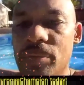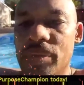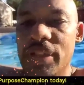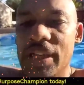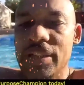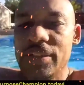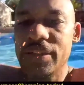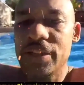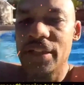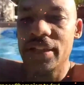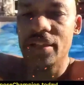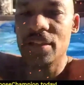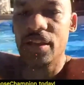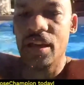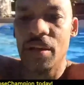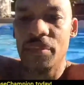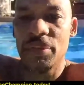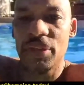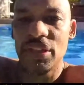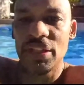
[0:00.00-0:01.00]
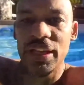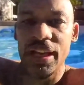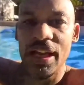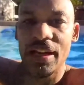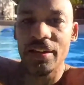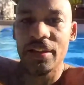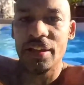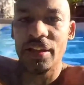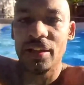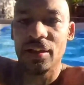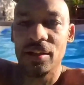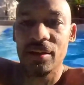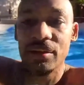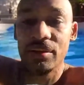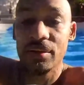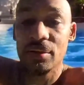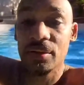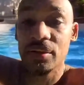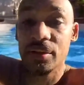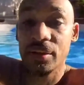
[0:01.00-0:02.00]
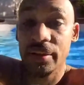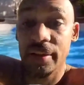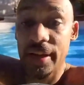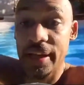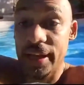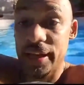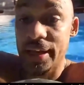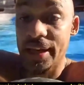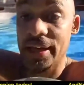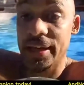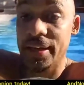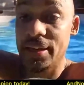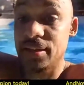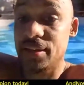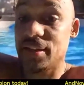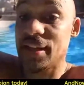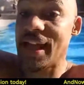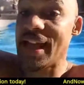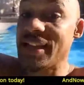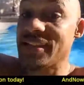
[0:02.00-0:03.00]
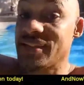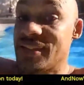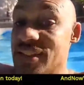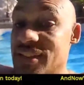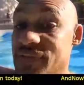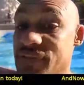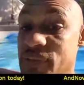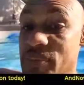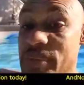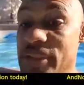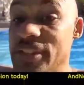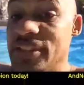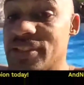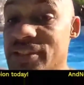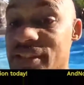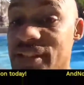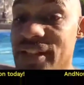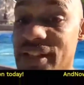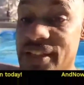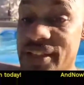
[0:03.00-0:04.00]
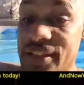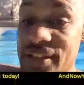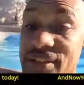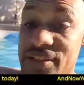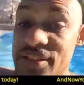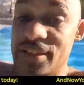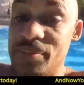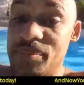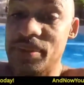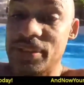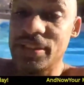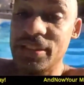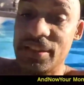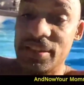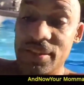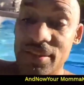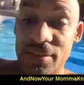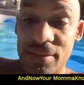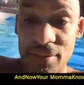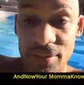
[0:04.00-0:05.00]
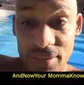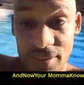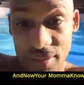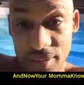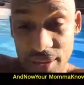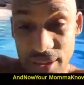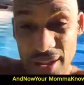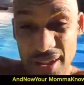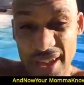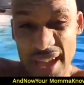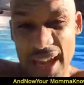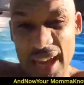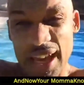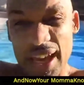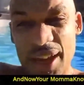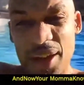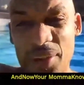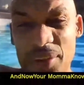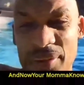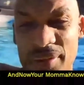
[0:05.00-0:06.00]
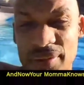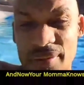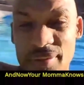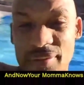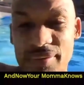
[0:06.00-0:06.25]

so with that said, I'm gonna get out of here, and last thing for me to say is simply this: and now